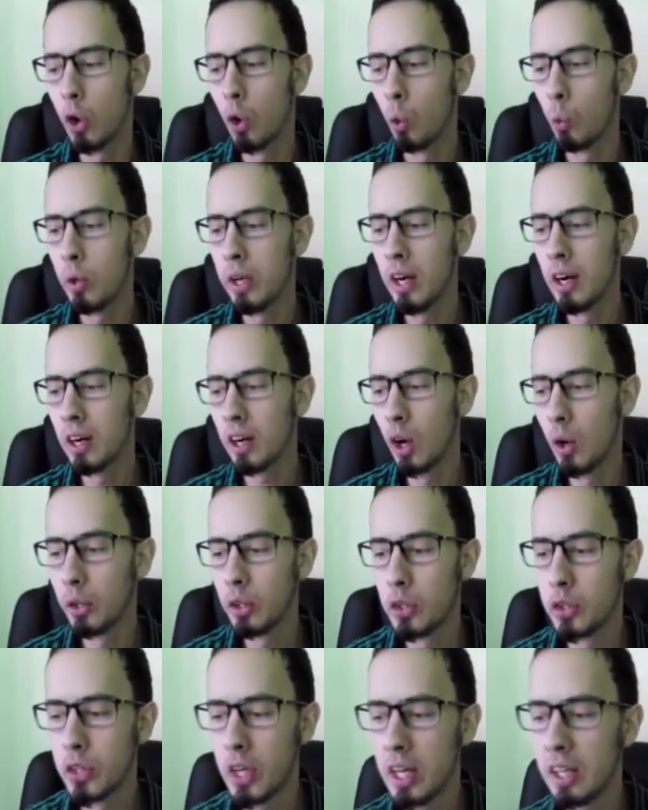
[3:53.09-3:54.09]
So we
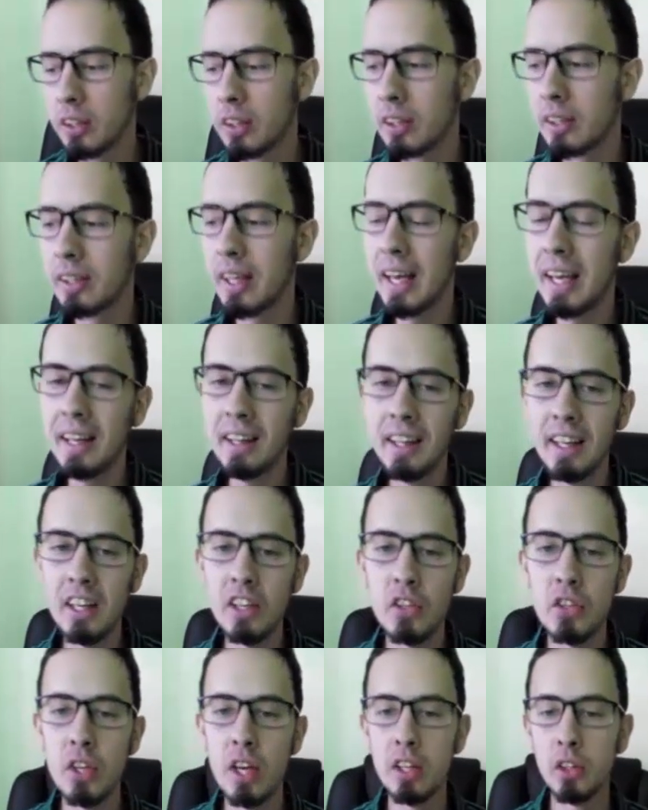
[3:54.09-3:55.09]
are going to send
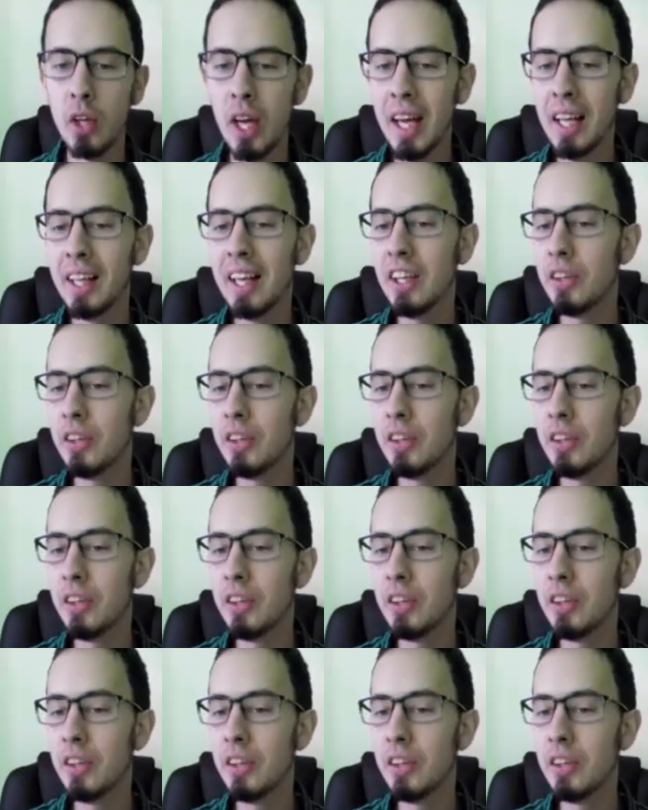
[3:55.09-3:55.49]
daily, uh,